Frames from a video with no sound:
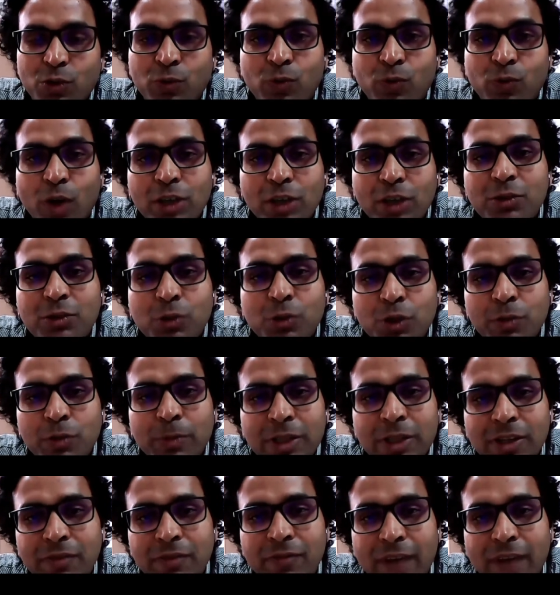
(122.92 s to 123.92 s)
what could be
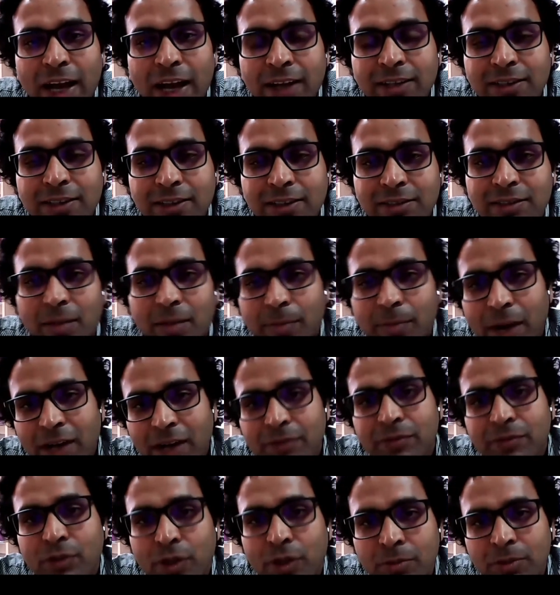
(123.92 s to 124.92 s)
the factors,
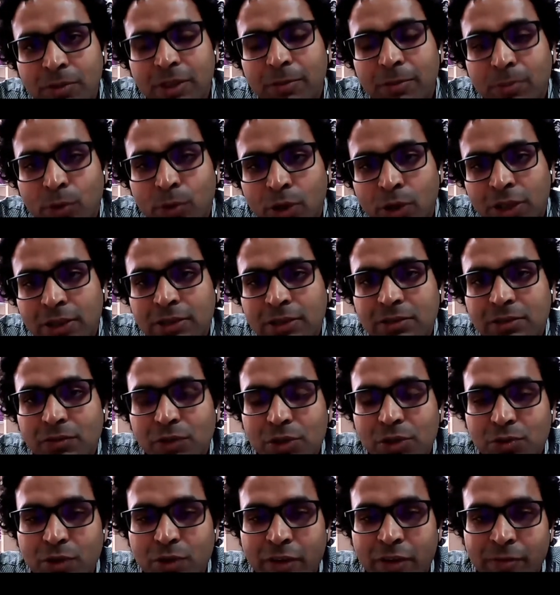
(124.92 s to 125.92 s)
apart from the points
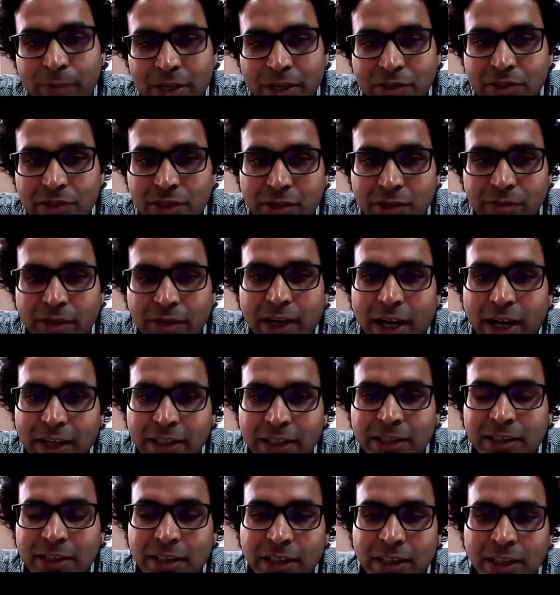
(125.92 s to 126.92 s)
which you have mentioned
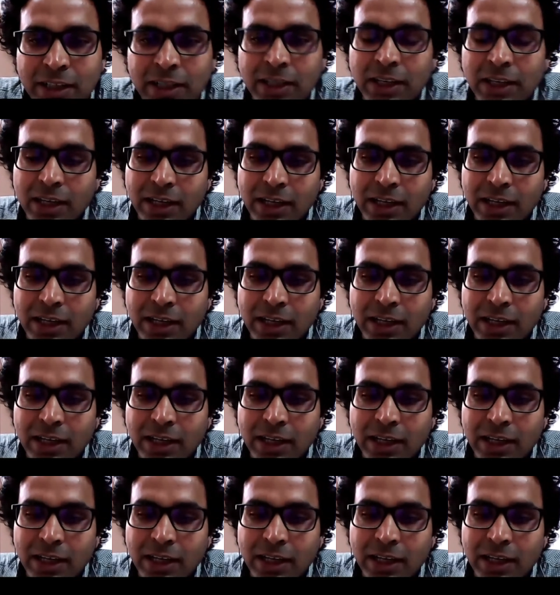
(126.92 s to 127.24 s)
regarding the